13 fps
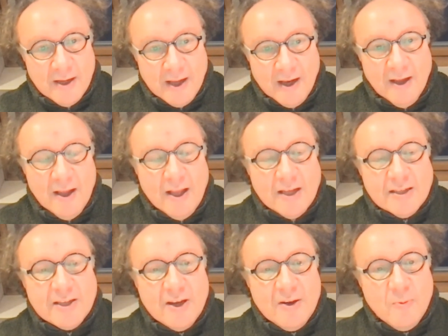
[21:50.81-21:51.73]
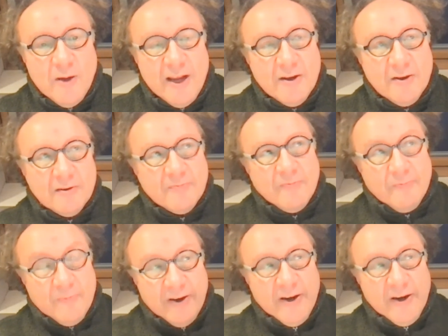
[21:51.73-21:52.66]
Yeah. So we could
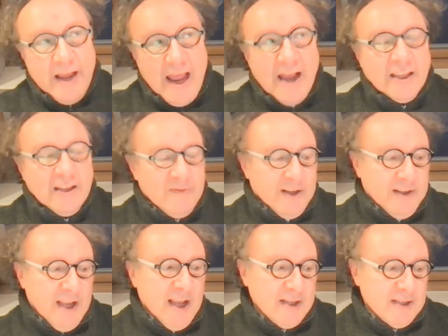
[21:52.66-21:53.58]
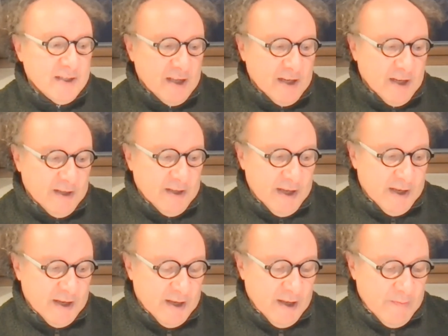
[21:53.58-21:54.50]
very actively test that
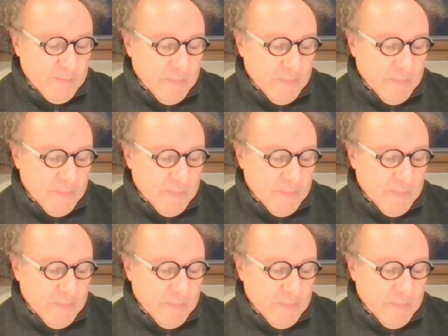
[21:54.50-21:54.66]
idea